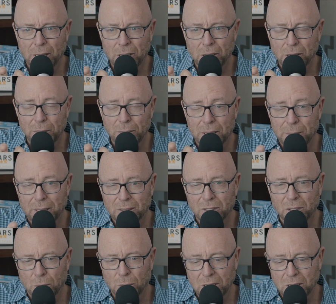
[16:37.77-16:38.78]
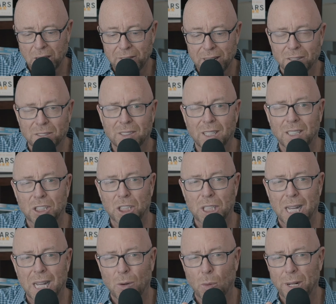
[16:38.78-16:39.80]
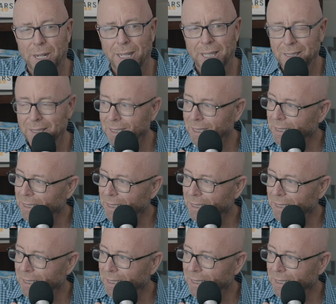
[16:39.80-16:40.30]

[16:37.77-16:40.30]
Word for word: and you could be the best in the world. You have an outside shot at winning.